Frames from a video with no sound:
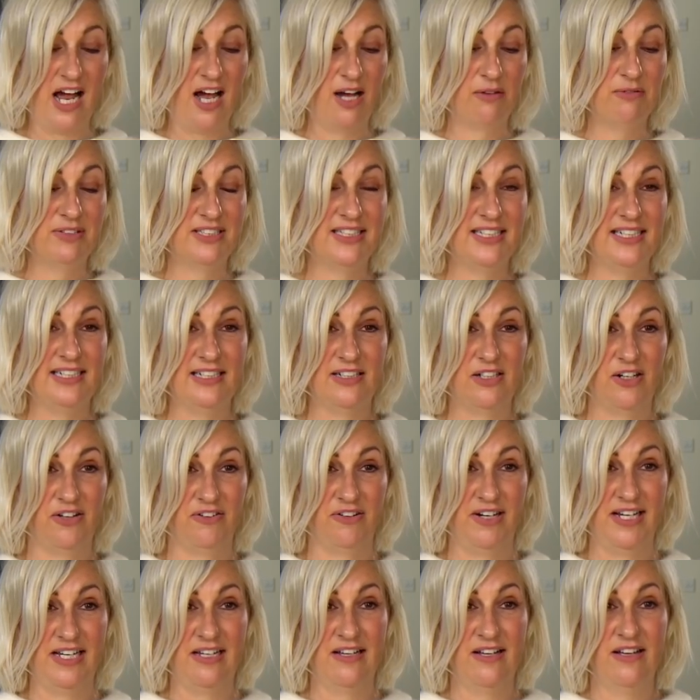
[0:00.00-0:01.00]
I would eat
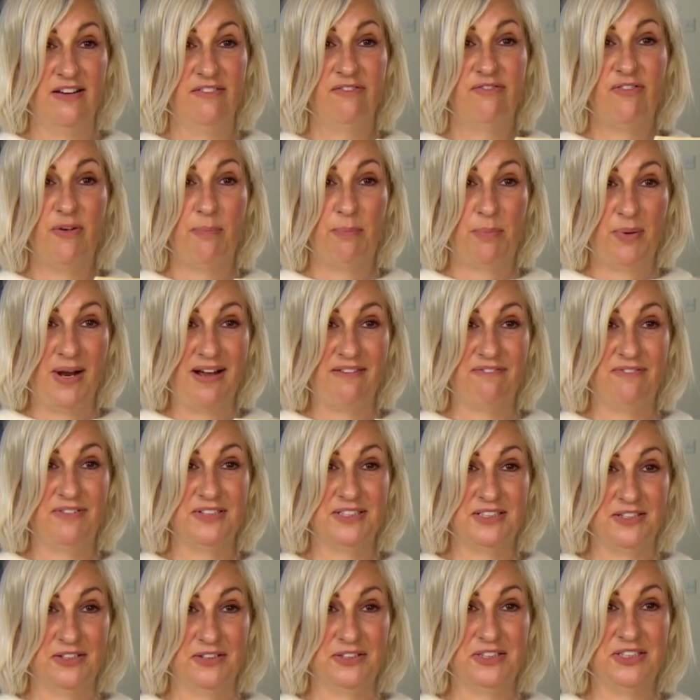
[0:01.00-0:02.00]
curry for
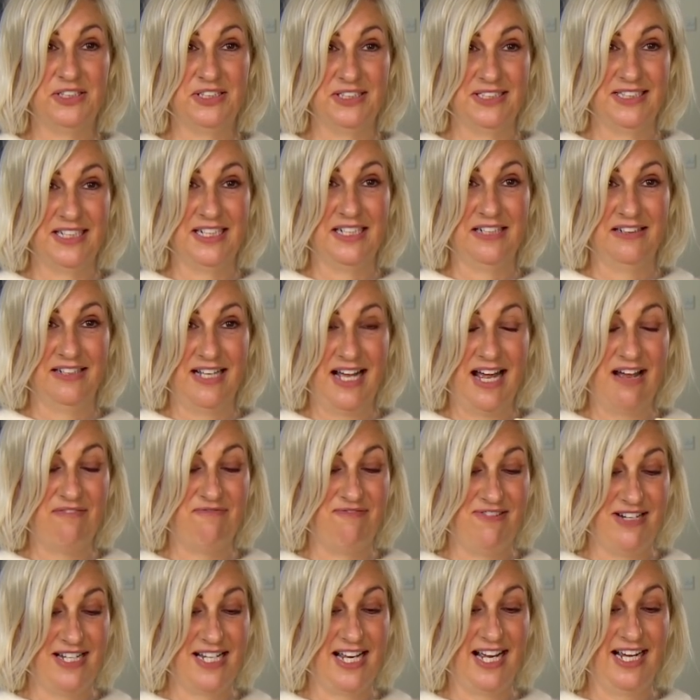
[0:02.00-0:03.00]
breakfast, lunch, and dinner
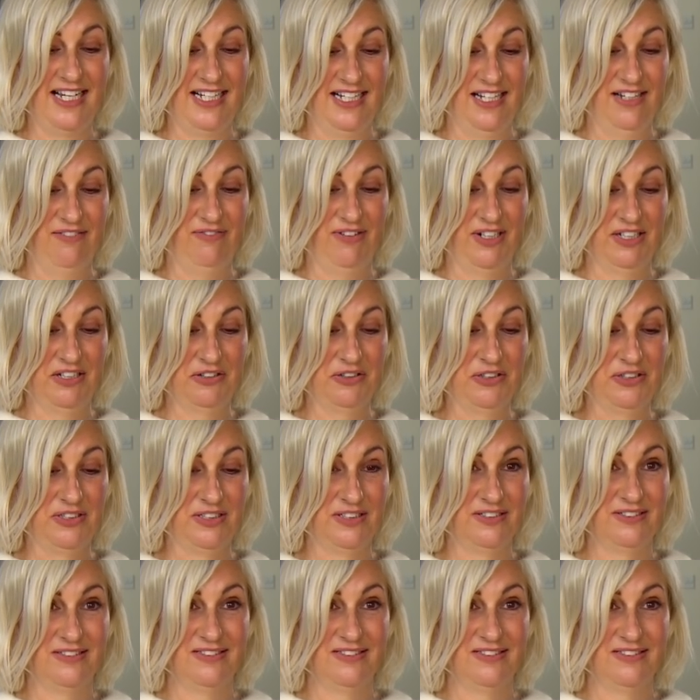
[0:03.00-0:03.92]
every day if I could.